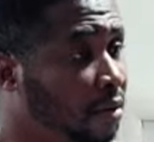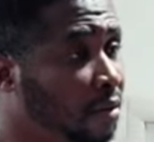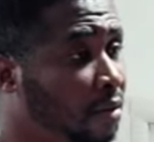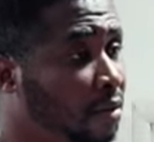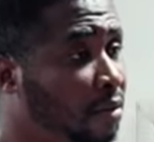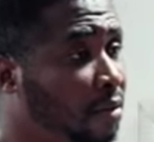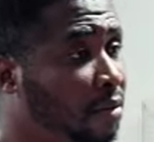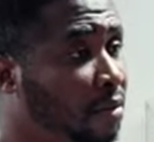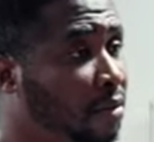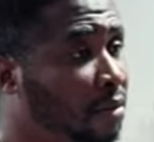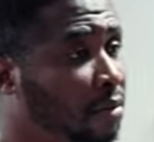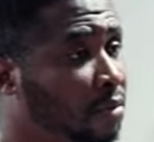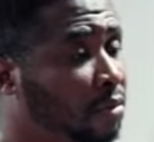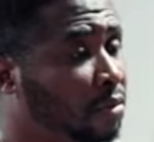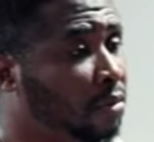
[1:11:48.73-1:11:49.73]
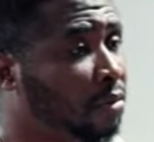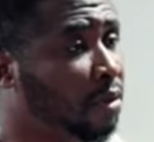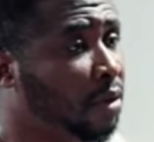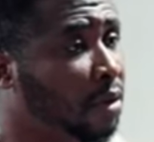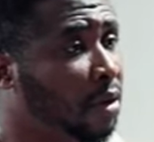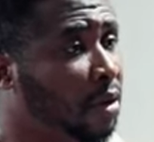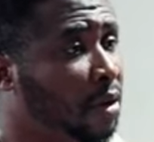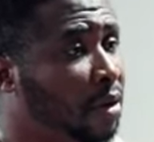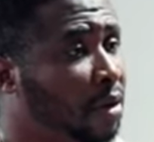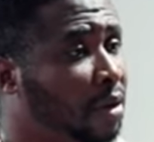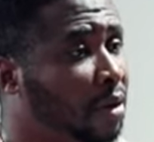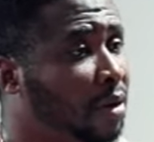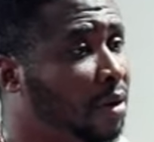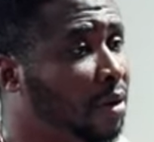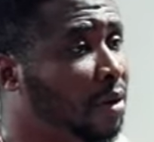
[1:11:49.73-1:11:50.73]
Oh.
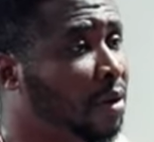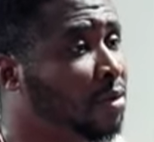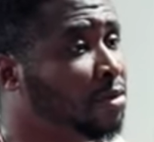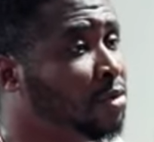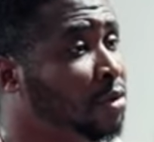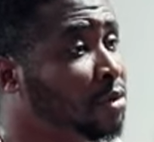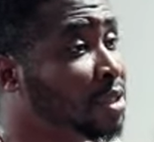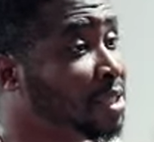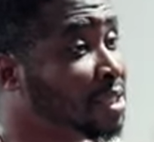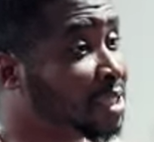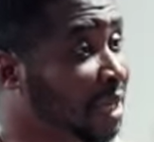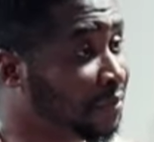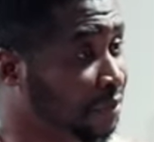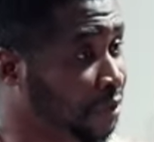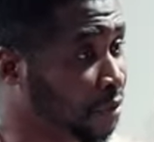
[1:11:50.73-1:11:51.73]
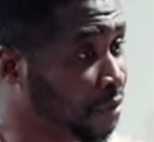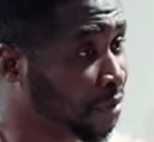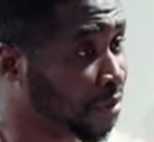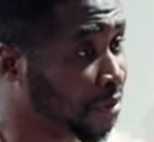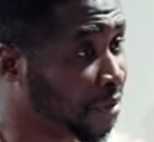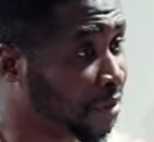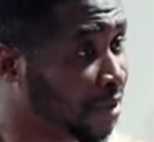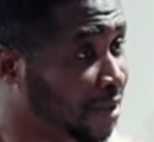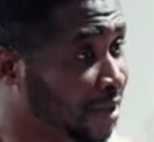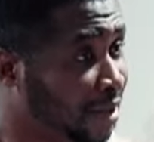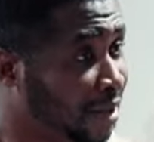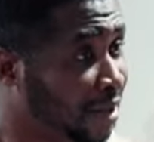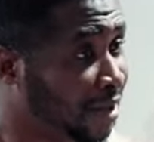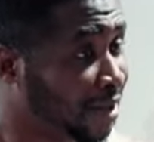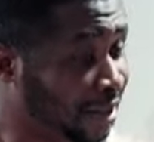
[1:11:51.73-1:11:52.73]
Oh, those interviews.
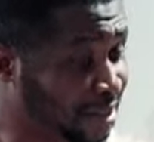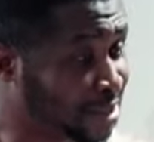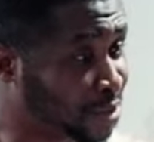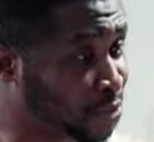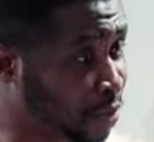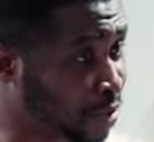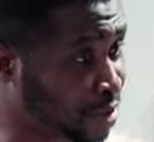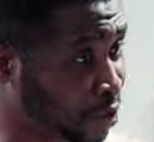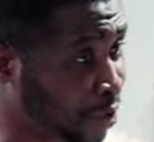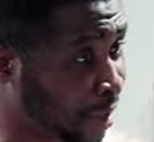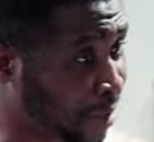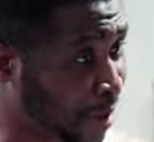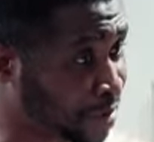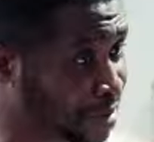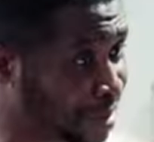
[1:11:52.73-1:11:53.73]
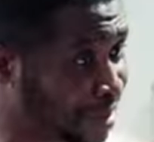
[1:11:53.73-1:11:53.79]
This is what